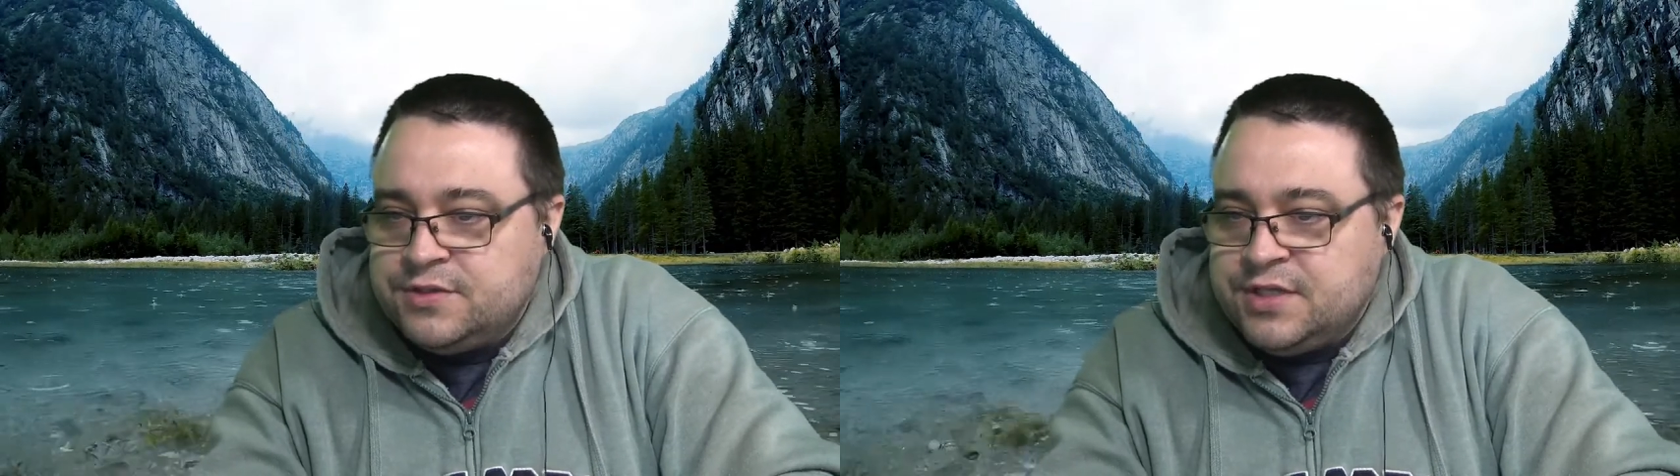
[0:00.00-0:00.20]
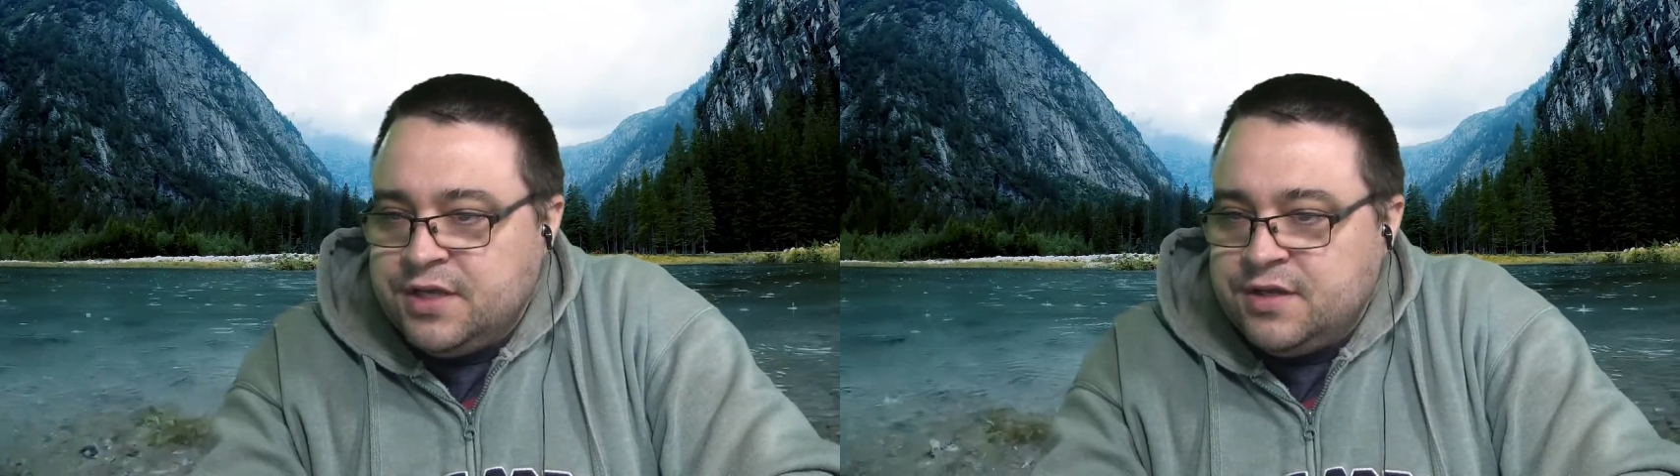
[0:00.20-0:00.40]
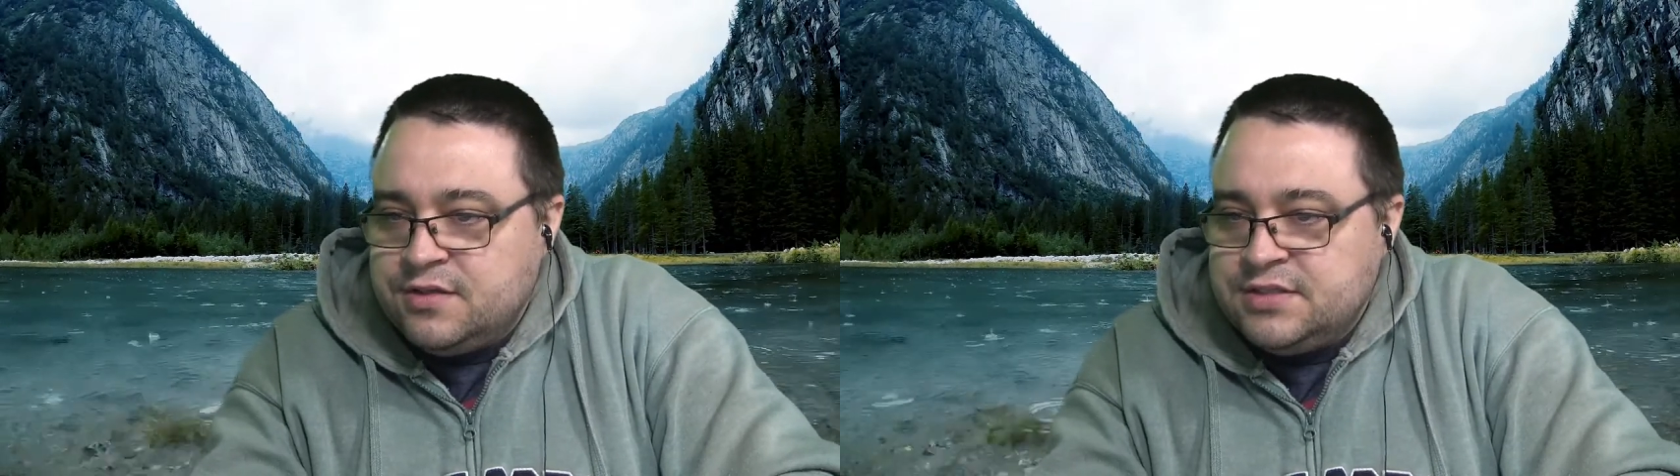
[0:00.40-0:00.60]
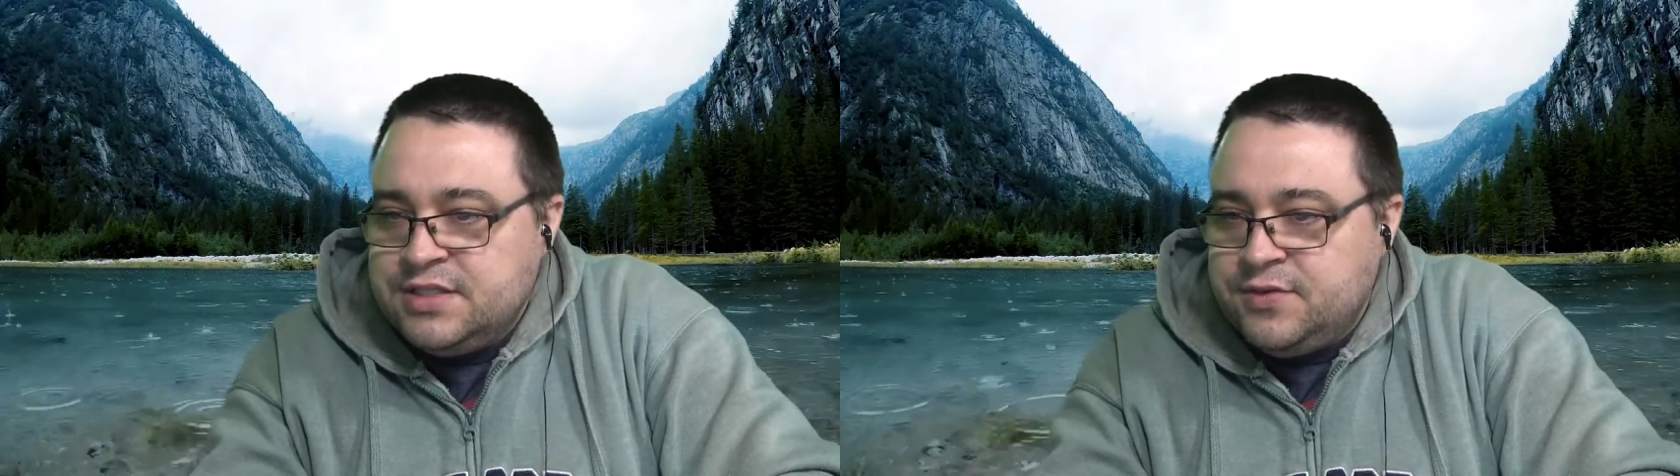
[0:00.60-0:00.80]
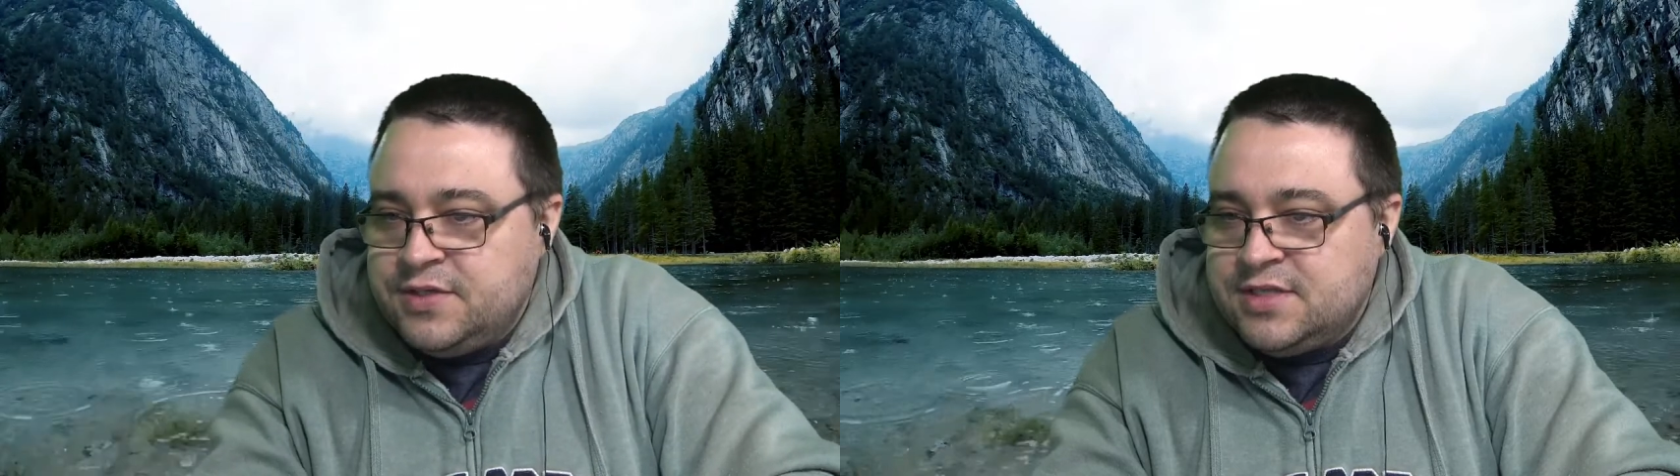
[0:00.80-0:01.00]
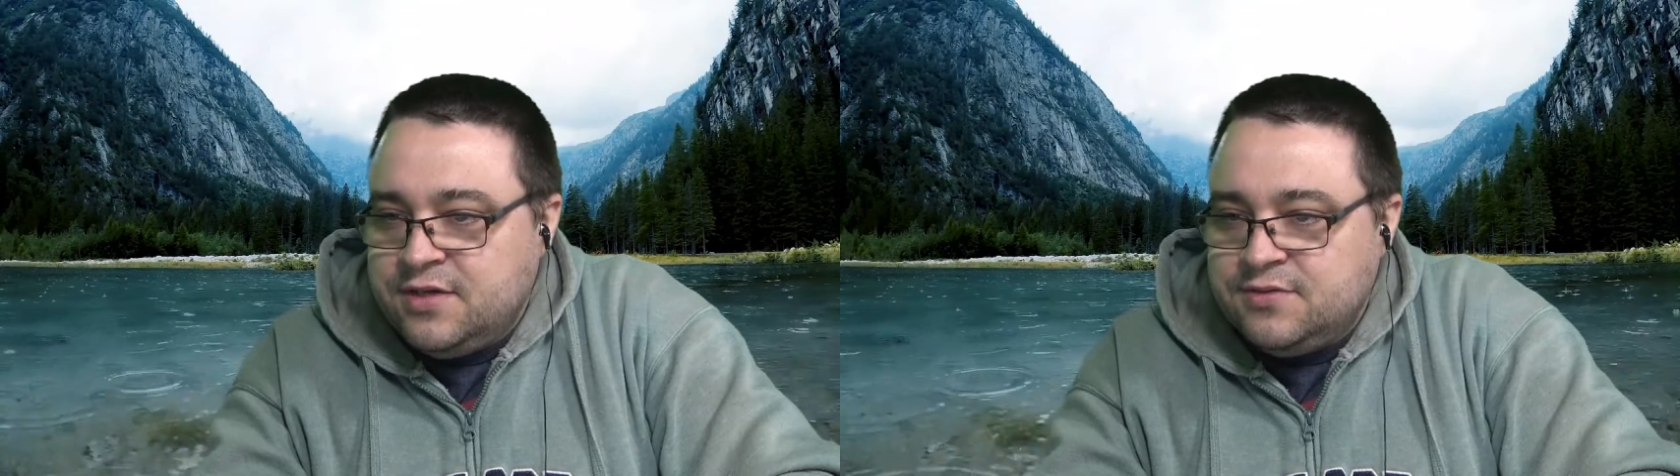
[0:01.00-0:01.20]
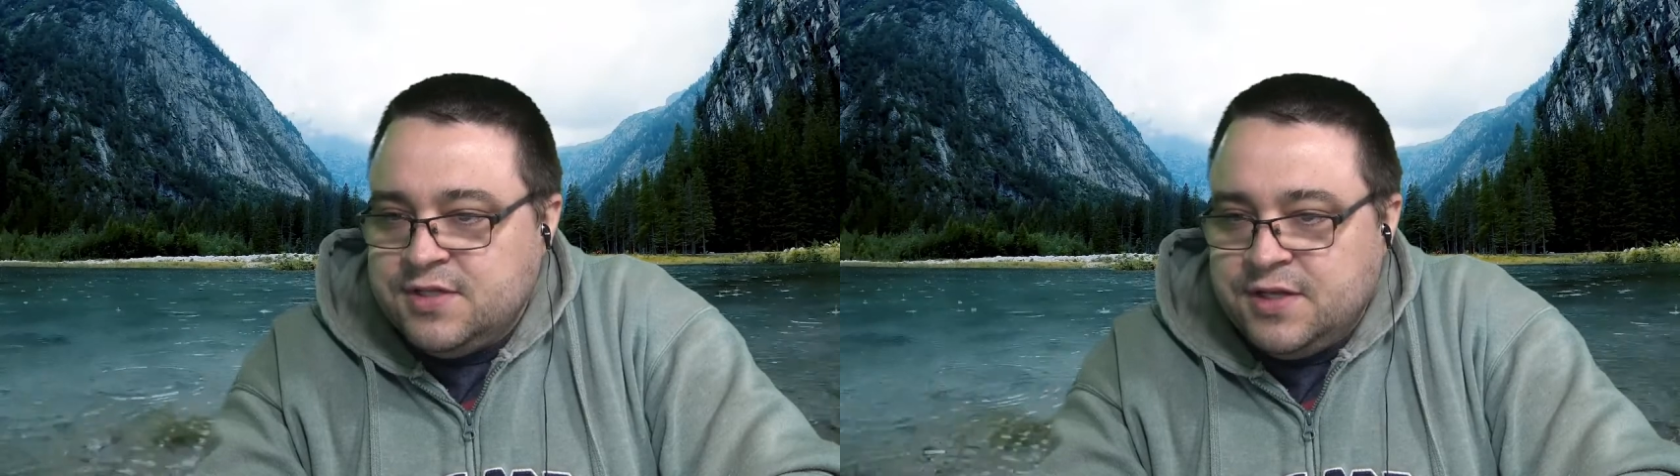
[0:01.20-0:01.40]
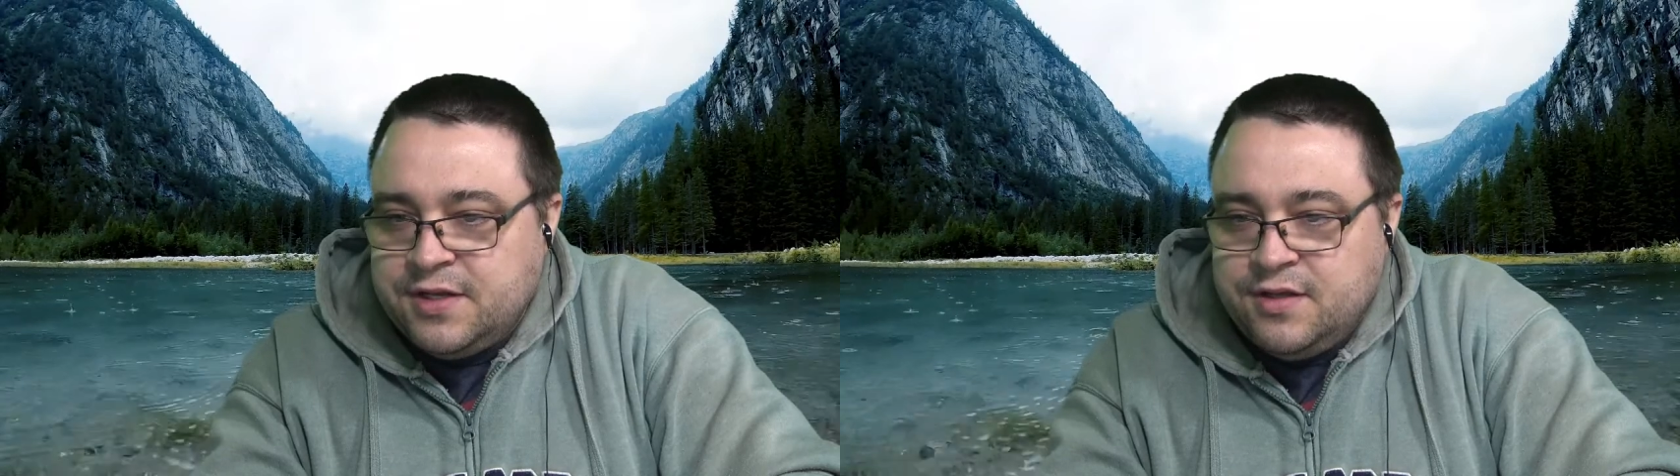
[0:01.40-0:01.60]
like, see what it sounds
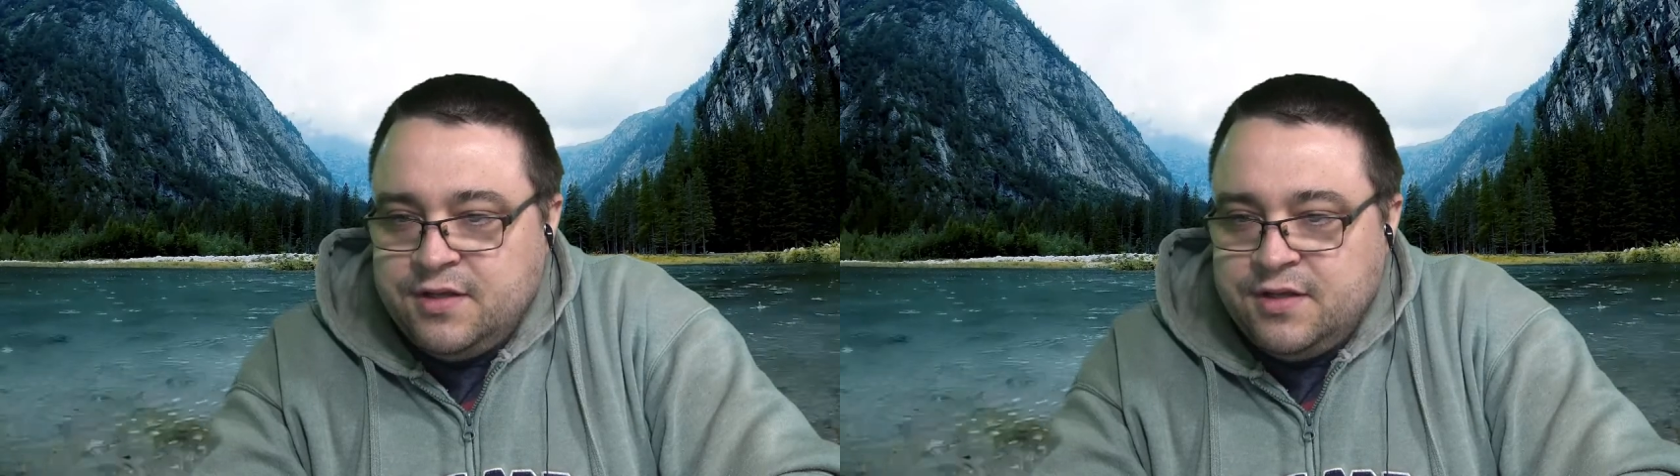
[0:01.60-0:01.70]
like